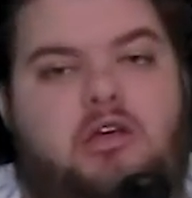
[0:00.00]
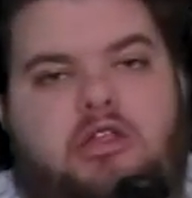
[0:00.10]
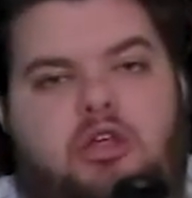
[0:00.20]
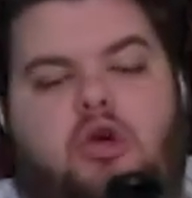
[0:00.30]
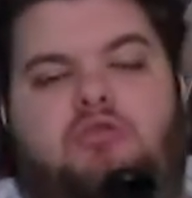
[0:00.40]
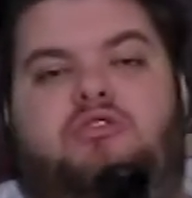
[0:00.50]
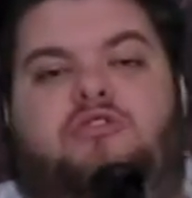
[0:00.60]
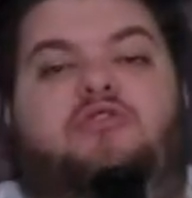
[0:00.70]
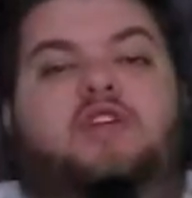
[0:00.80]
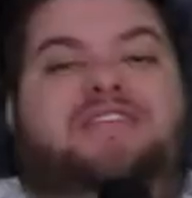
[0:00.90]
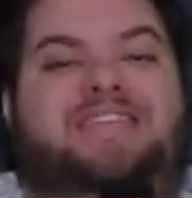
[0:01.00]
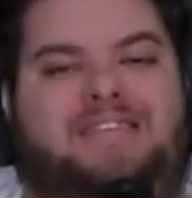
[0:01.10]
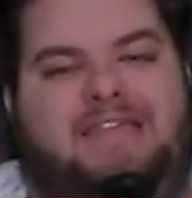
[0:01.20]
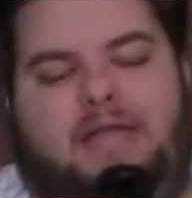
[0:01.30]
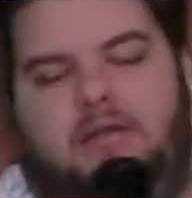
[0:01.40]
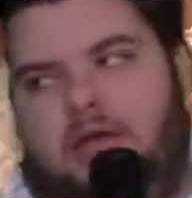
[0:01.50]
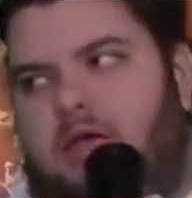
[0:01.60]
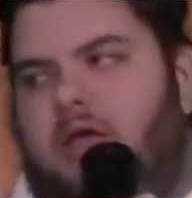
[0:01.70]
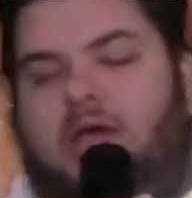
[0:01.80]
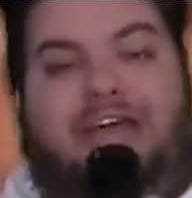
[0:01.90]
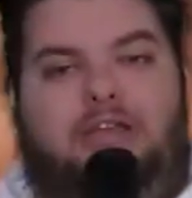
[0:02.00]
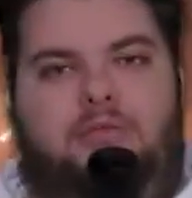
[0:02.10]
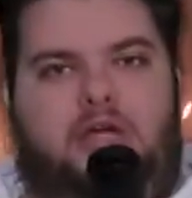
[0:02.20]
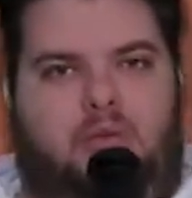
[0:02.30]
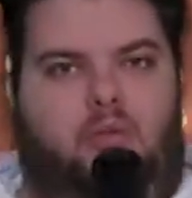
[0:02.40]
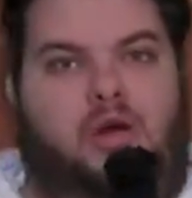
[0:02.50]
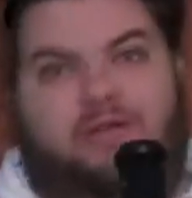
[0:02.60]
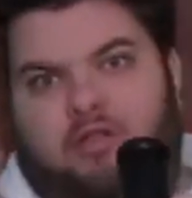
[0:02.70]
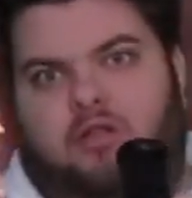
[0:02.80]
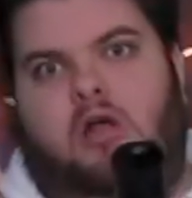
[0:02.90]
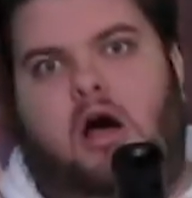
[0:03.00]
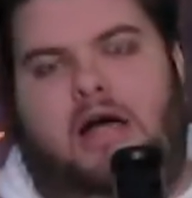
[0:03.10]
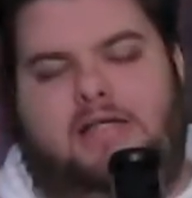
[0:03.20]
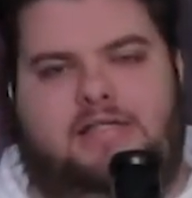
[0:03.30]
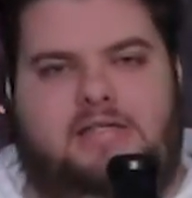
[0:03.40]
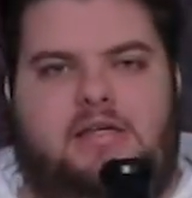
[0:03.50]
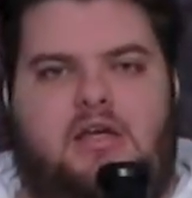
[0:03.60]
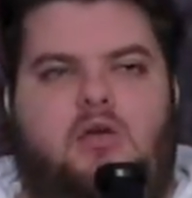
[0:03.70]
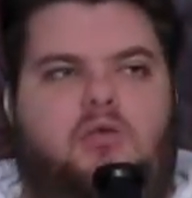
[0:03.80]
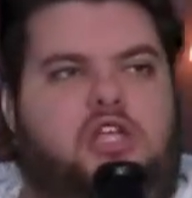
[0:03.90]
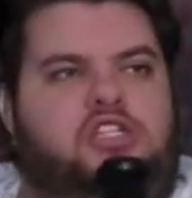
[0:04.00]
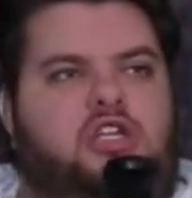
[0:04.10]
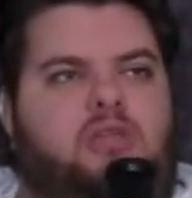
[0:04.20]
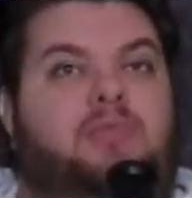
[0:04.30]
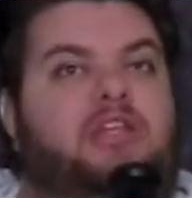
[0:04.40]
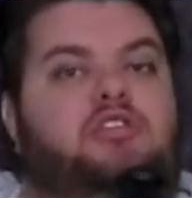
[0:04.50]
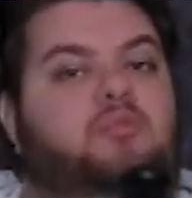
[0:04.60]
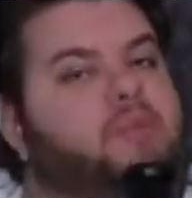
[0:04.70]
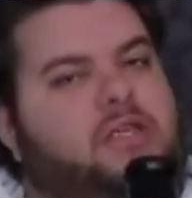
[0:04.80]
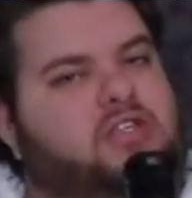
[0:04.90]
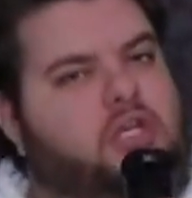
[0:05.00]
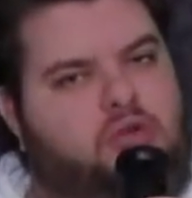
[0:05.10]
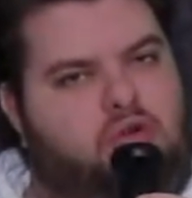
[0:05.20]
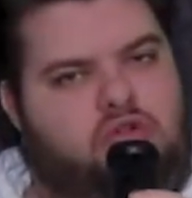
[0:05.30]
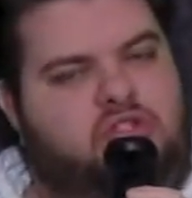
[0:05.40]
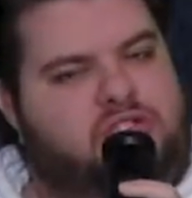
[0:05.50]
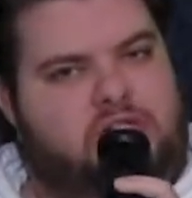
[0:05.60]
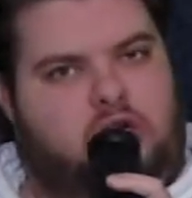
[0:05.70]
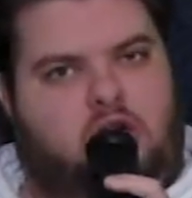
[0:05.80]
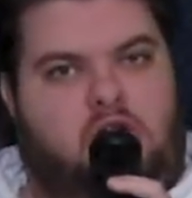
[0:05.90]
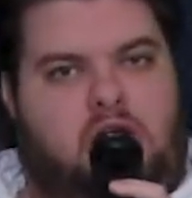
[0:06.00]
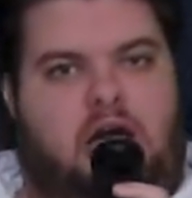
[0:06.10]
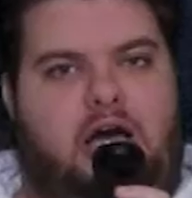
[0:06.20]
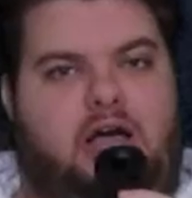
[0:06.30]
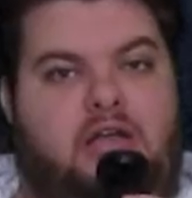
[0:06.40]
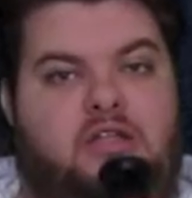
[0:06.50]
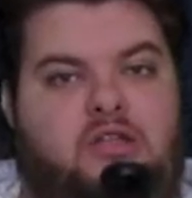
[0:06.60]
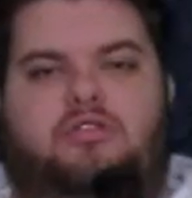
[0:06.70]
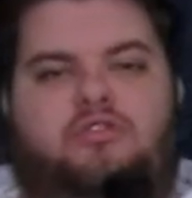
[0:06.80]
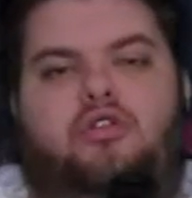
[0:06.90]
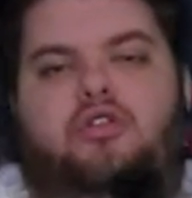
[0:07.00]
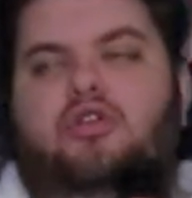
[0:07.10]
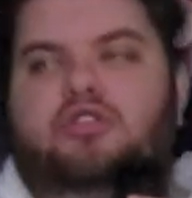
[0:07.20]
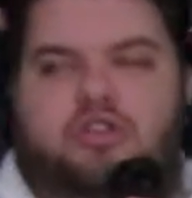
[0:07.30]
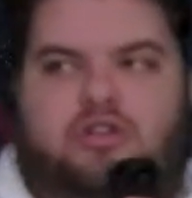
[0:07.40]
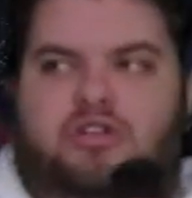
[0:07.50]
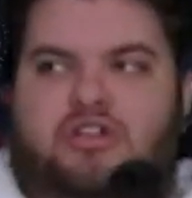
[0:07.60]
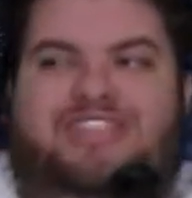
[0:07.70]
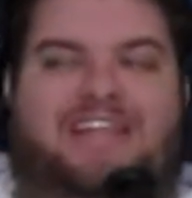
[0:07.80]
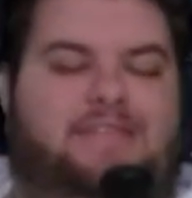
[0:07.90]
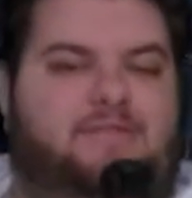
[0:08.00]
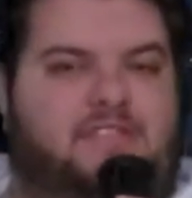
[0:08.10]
You go into a frenzy state, and you become one of the lost, which it means you basically lose your, you'll lose your sense of